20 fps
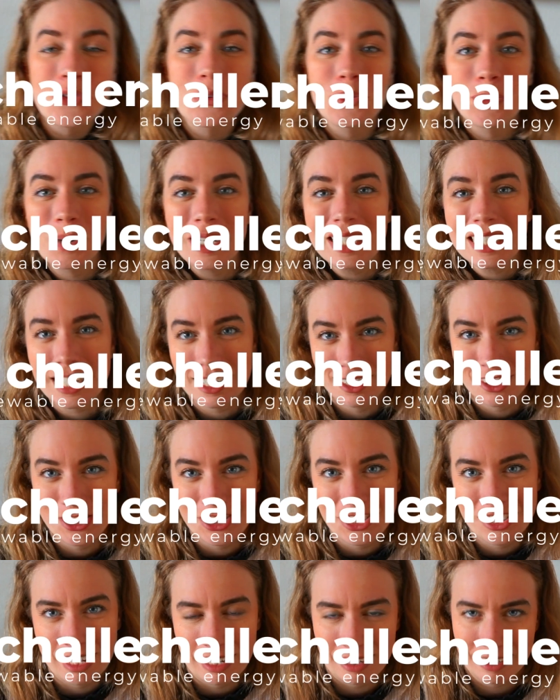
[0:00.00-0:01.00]
the wind energy
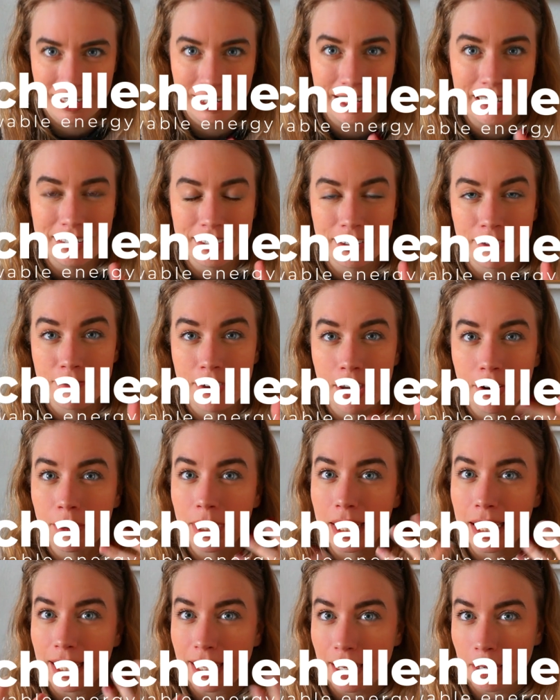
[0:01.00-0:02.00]
sector is a
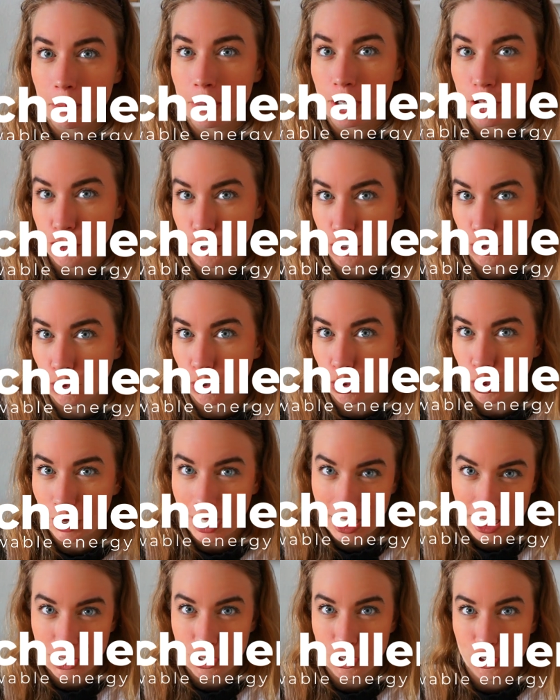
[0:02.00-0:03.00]
very immature
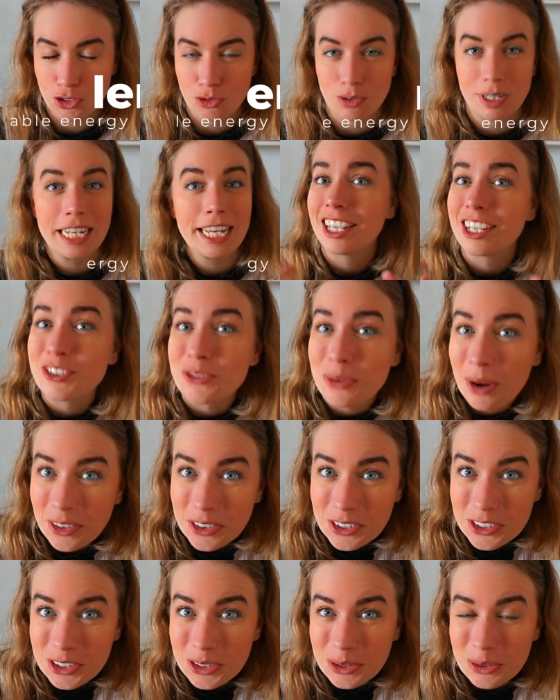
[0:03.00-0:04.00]
industry. It's
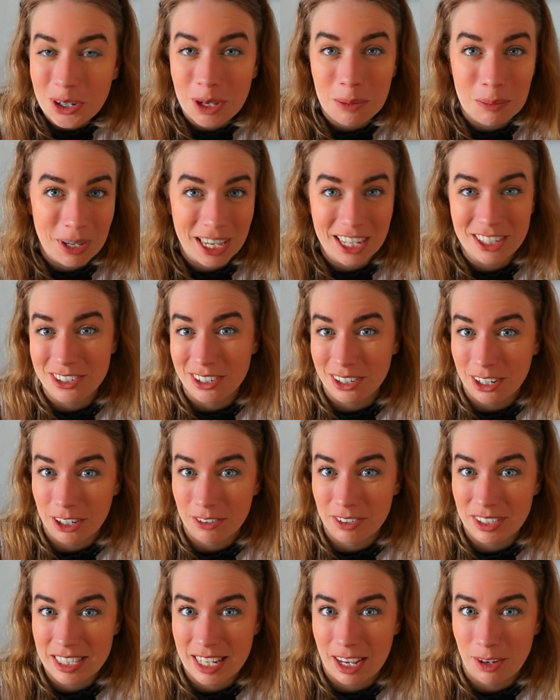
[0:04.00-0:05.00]
rather new compared to a lot
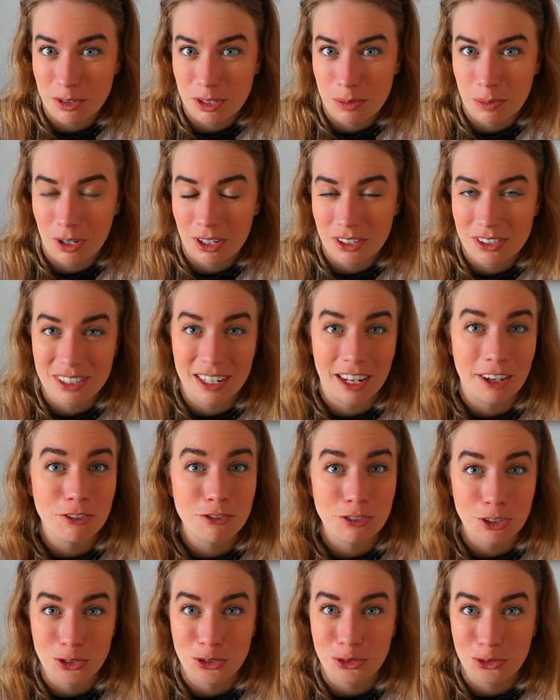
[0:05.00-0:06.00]
of its counterparts like
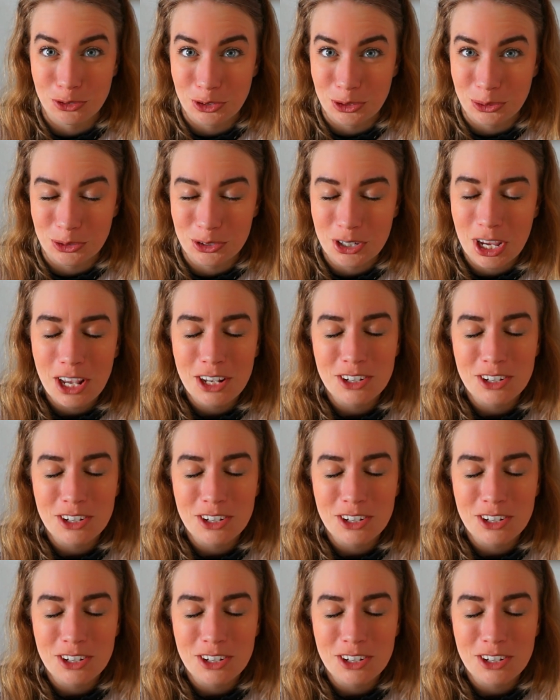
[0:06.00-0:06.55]
fossil fuels.